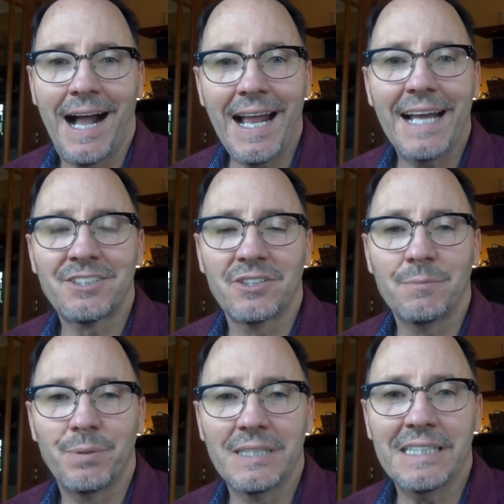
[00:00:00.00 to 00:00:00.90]
I
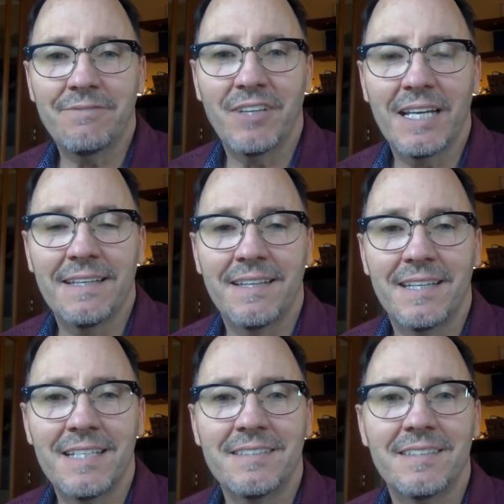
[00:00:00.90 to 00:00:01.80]
actually believe
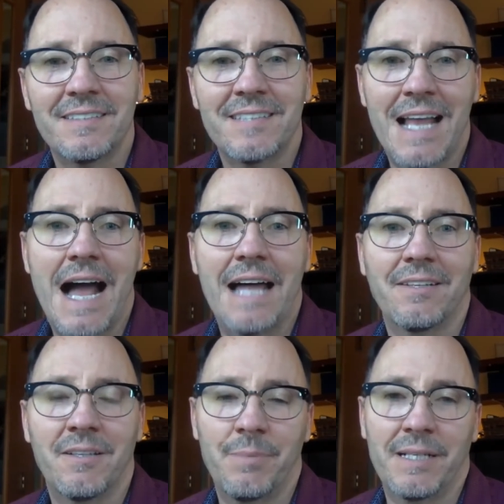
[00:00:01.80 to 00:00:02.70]
that this is
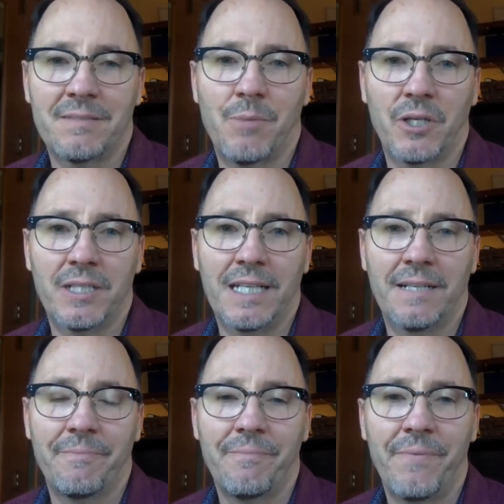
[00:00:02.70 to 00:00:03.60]
not the best
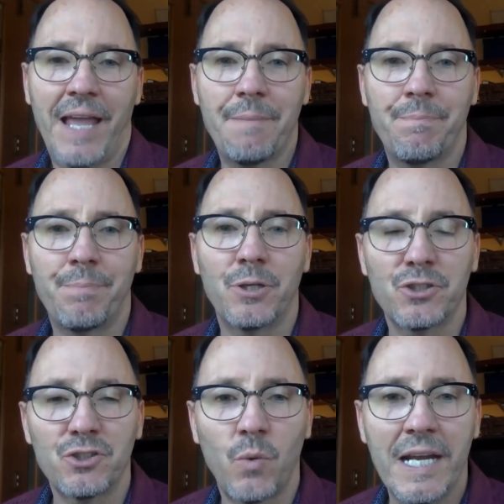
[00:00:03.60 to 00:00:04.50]
marketing that
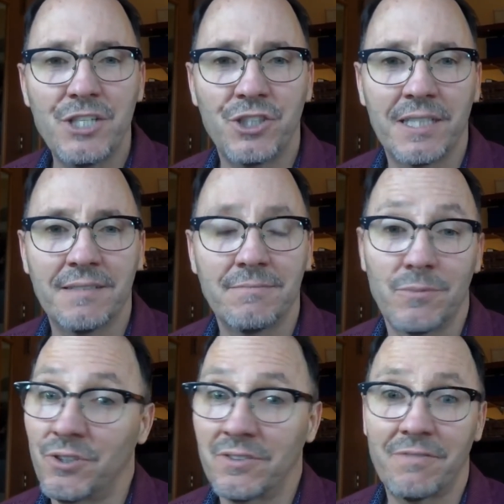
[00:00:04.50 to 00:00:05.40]
persuasion,
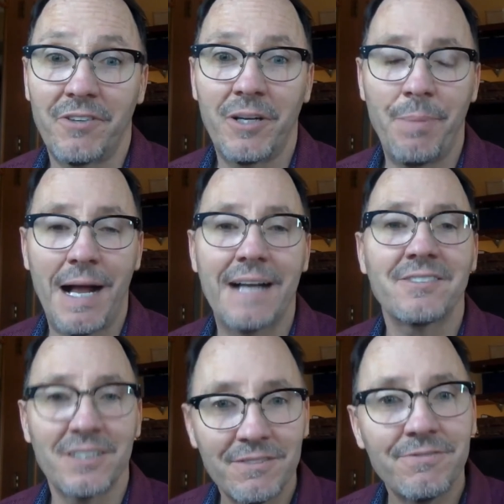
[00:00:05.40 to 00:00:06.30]
which is a very
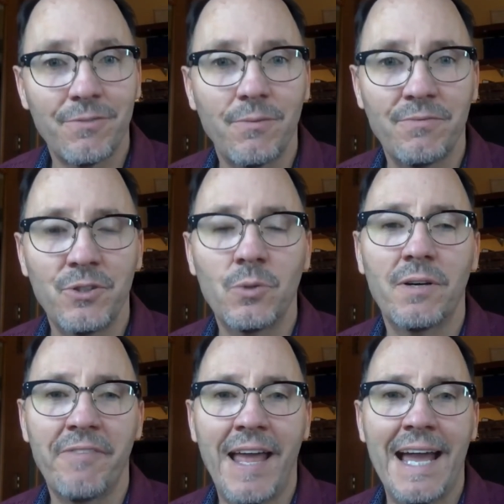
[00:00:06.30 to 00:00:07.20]
positive view
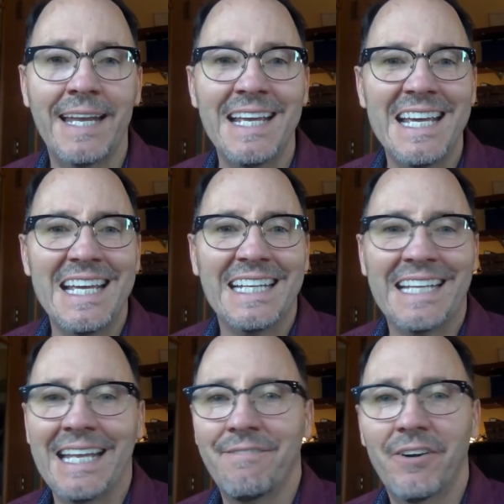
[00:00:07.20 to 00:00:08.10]
of that,
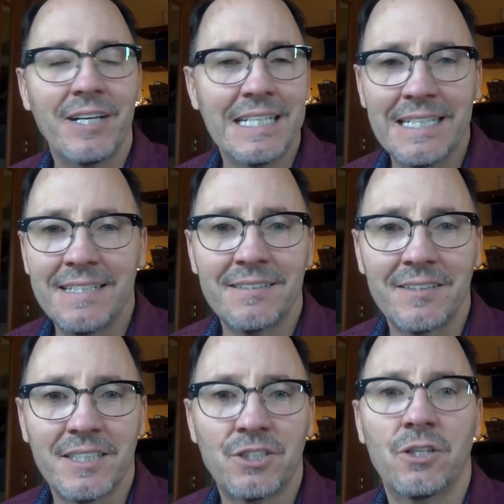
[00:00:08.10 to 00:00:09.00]
can very
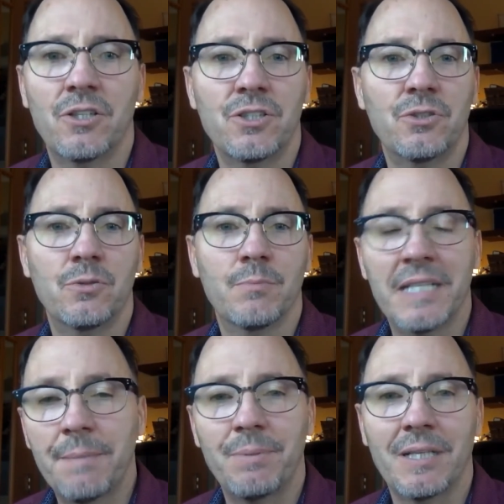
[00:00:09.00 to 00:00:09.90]
easily turn to
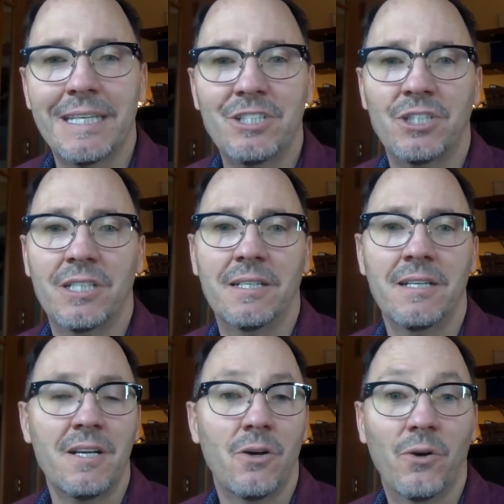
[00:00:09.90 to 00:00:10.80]
manipulation
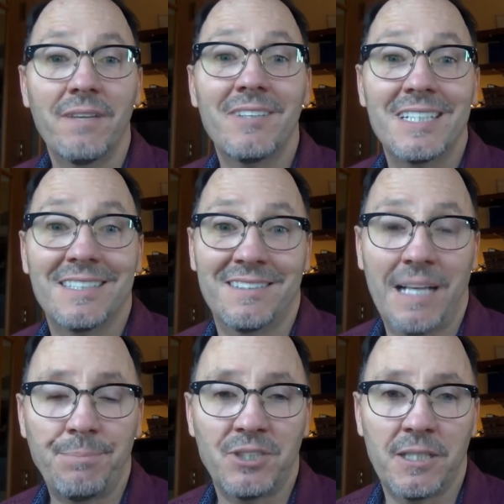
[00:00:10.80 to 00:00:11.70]
or even
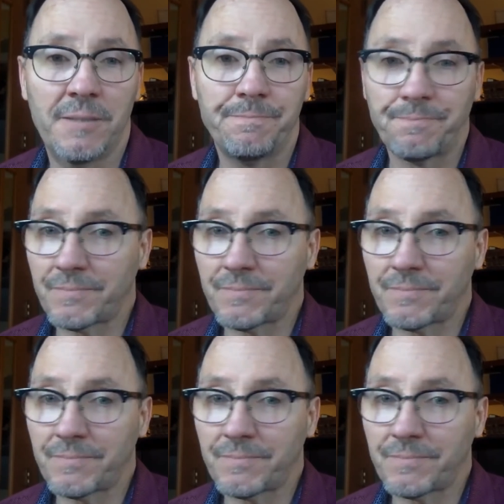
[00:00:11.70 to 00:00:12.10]
deception,